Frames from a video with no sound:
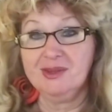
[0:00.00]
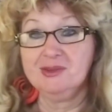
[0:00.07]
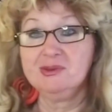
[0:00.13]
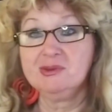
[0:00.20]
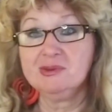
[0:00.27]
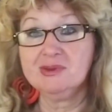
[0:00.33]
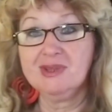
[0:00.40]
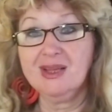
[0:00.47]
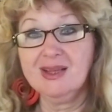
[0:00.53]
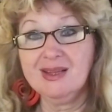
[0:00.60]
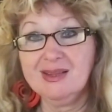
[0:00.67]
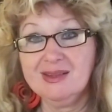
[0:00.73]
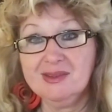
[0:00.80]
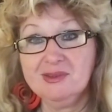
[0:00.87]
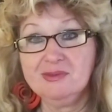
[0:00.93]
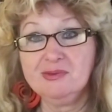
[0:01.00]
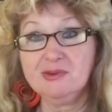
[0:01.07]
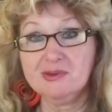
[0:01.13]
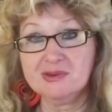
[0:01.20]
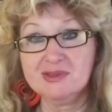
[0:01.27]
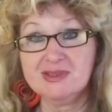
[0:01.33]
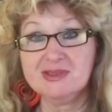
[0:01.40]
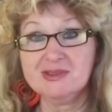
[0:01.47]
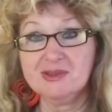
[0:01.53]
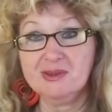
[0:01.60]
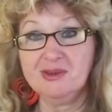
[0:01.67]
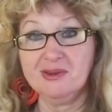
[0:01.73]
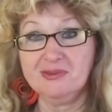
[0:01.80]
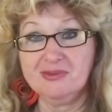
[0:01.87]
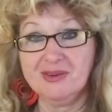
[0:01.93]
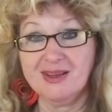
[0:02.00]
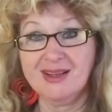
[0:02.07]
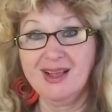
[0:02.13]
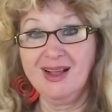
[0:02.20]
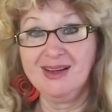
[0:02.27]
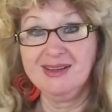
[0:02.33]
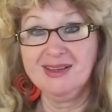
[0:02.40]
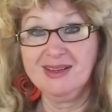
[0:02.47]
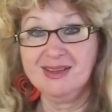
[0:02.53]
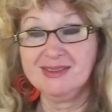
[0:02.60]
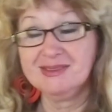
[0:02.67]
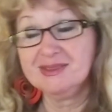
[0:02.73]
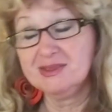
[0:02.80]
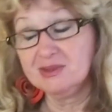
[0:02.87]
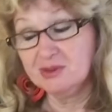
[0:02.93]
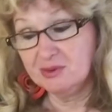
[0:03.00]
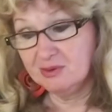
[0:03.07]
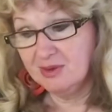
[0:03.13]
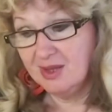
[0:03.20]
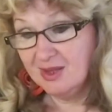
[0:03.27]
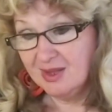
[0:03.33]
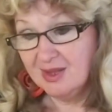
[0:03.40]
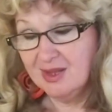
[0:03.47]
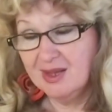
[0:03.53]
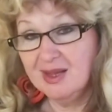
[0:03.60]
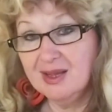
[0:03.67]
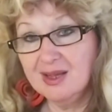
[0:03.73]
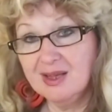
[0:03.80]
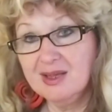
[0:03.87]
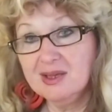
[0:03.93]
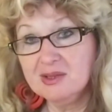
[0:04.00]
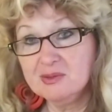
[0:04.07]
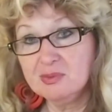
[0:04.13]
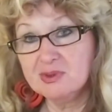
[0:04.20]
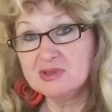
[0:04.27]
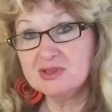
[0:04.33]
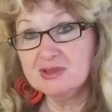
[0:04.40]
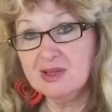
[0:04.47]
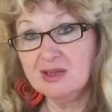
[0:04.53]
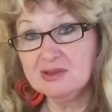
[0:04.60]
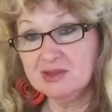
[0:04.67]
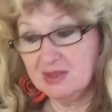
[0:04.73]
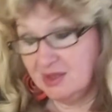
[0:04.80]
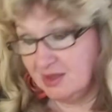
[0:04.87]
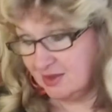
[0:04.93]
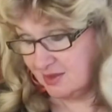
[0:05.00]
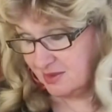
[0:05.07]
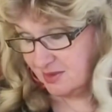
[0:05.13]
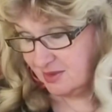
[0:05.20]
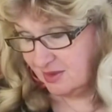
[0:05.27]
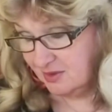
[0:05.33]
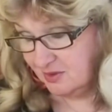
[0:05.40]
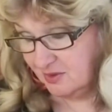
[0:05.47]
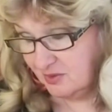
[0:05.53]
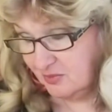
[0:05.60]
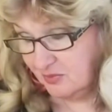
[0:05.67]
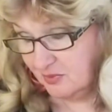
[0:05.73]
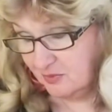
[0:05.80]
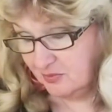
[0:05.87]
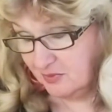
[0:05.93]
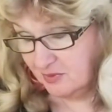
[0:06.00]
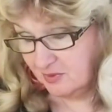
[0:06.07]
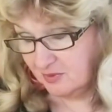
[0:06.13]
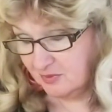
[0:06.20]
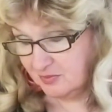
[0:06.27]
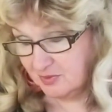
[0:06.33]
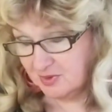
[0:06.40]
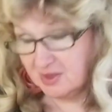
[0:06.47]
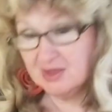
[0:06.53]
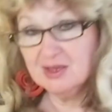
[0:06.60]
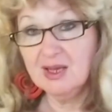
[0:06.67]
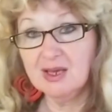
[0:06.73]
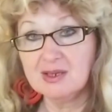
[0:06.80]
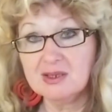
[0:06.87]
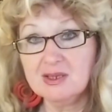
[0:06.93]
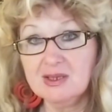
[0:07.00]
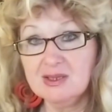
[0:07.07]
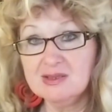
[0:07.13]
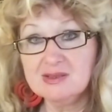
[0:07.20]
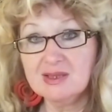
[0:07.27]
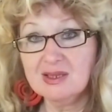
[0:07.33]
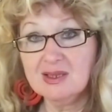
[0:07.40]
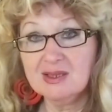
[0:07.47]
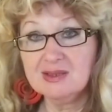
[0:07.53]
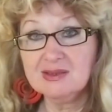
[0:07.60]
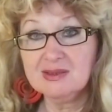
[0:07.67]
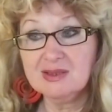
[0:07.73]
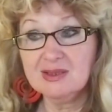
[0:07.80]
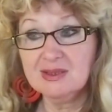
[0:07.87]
to the forces of Kalyan. So it was not easy for the young kids. And